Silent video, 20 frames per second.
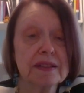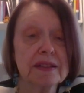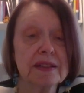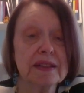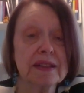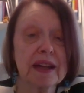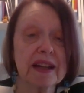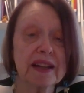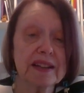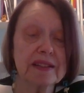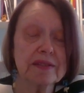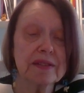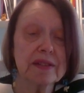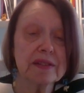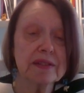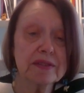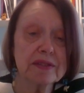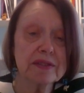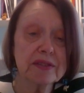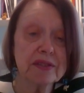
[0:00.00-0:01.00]
And I
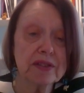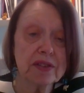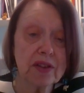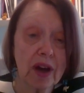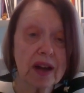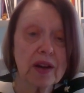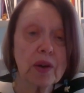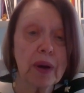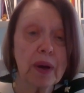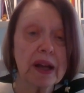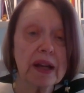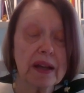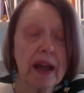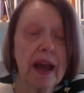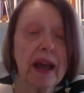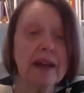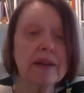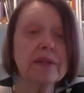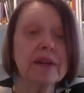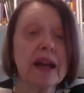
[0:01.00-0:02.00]
can not quite
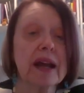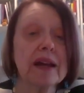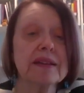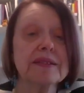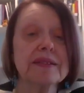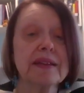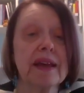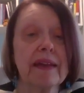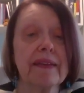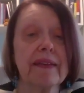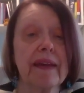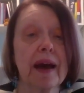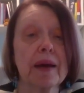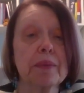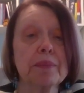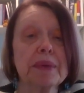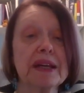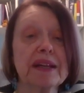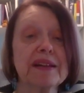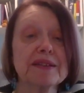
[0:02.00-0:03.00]
gag when I say
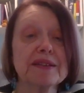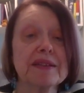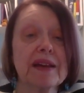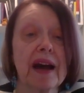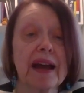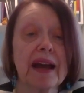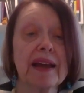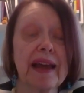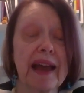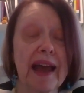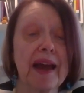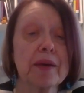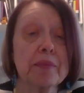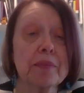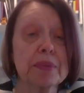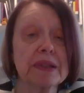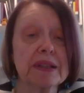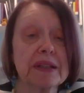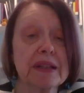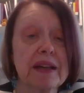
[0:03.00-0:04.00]
that, because I
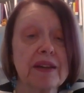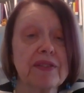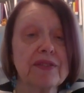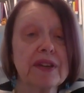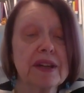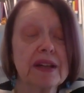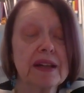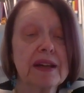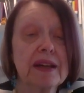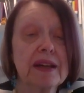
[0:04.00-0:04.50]
can't believe